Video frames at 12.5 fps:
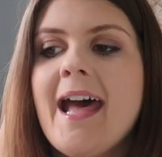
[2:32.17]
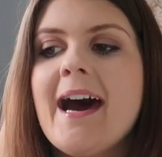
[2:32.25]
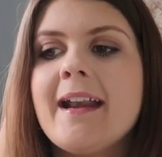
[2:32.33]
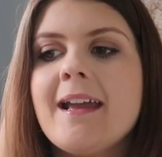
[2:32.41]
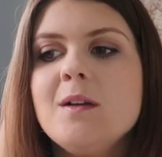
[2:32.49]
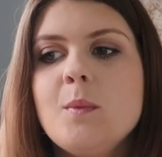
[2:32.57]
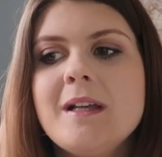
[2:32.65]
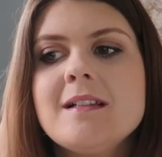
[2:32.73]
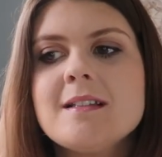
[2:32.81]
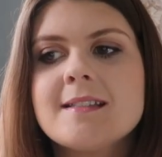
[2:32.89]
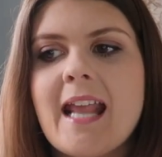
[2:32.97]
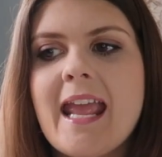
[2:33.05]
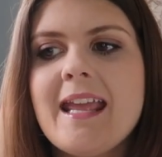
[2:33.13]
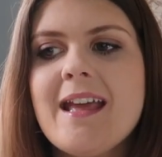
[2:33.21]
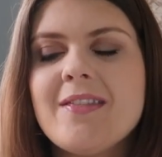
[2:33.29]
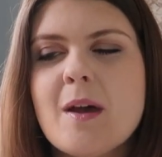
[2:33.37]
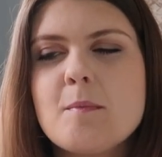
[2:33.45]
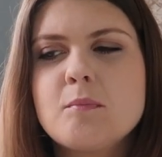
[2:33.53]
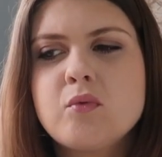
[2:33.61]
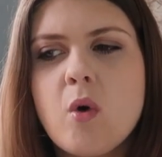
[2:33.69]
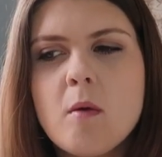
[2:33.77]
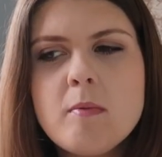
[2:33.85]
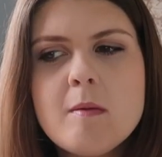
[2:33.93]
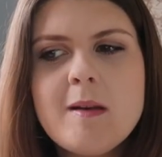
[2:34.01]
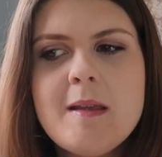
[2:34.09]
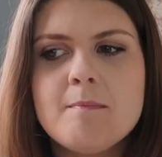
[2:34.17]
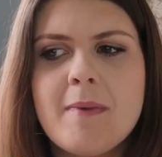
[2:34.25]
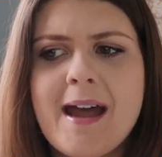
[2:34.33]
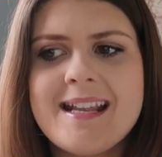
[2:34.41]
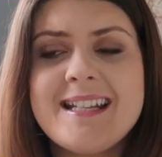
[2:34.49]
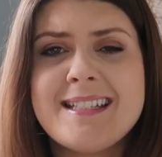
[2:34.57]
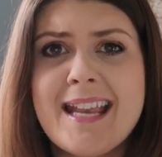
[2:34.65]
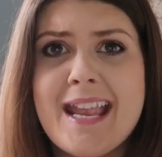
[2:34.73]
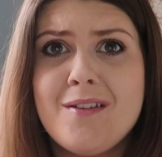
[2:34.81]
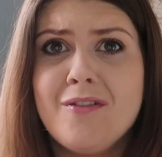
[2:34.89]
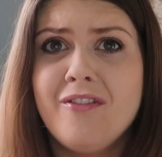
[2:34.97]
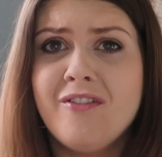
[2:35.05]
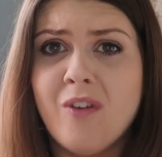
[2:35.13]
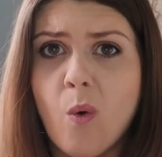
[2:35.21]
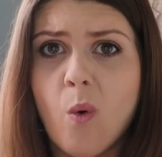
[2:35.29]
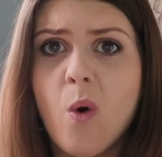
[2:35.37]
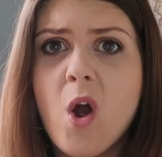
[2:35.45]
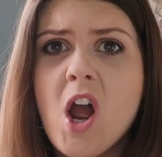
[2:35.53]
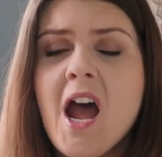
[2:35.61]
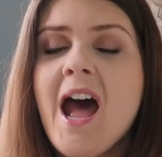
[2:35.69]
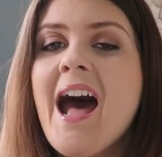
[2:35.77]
And I will say that probably by day four,